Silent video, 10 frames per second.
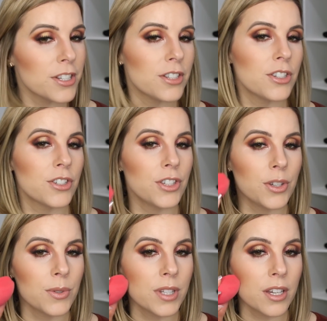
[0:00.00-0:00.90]
to just
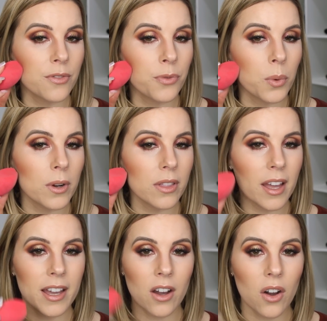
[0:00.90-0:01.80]
use it for
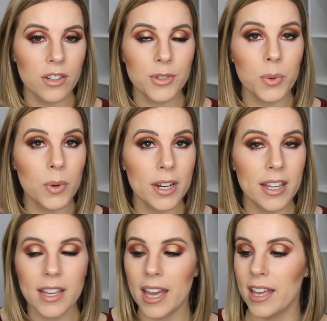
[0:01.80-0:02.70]
like
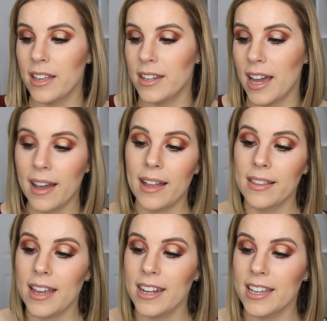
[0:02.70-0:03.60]
contouring and
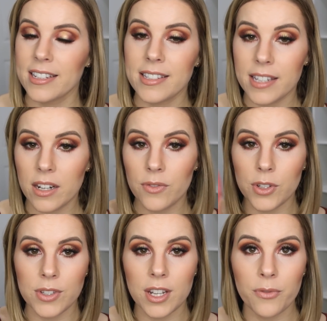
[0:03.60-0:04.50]
highlighting instead of
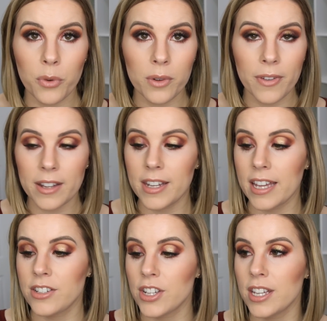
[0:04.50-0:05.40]
using it for
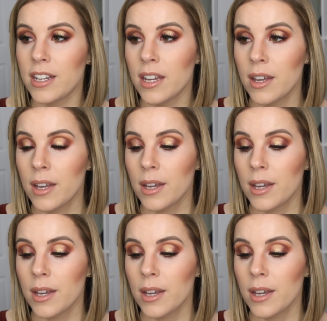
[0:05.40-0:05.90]
foundation.